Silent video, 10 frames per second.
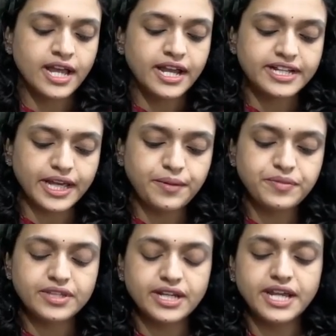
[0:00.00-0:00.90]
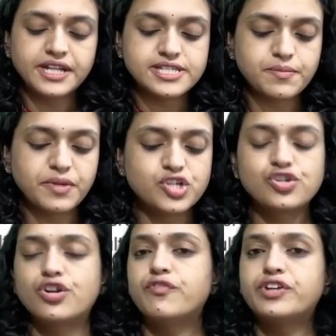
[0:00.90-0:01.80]
Type 3, it is a mixture
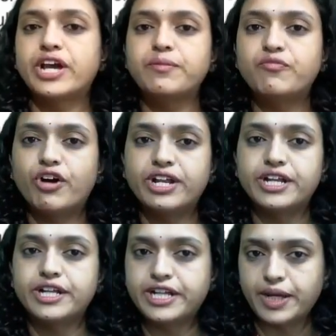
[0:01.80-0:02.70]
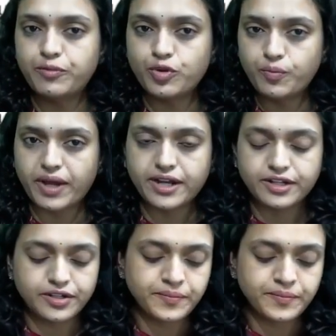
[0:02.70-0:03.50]
of type 1 and type 2 pattern.